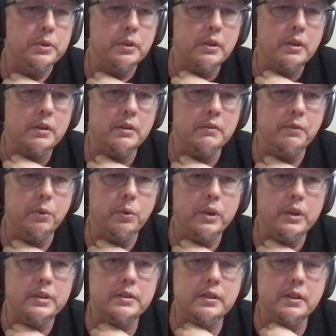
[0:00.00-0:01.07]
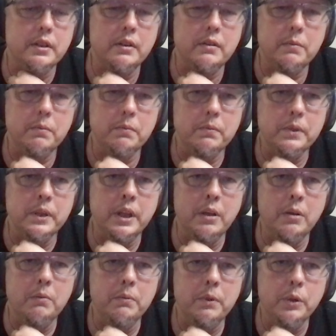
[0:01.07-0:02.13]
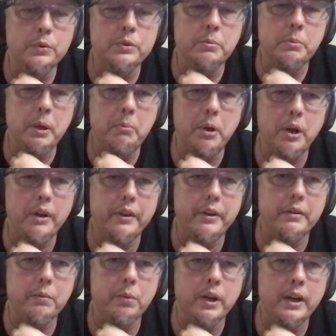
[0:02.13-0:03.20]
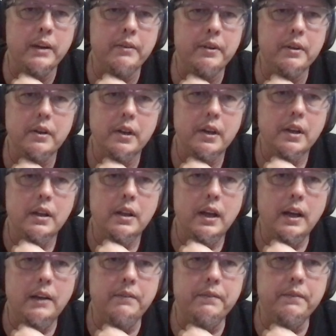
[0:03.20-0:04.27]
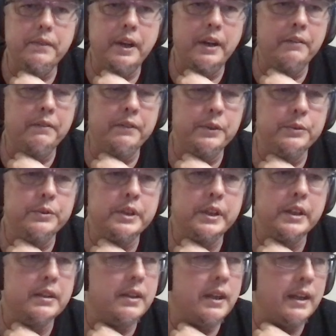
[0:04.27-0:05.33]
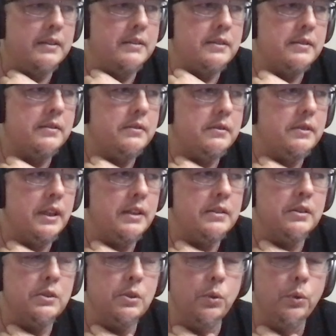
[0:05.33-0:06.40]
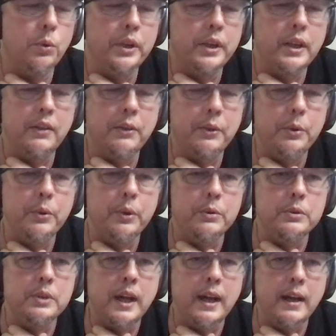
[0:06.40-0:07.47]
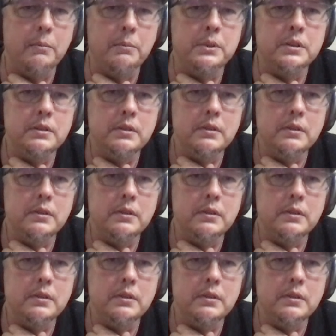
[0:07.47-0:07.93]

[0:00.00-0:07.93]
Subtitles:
or divorce or, losing my brother, whatever. I've used it as a tool to get through those times.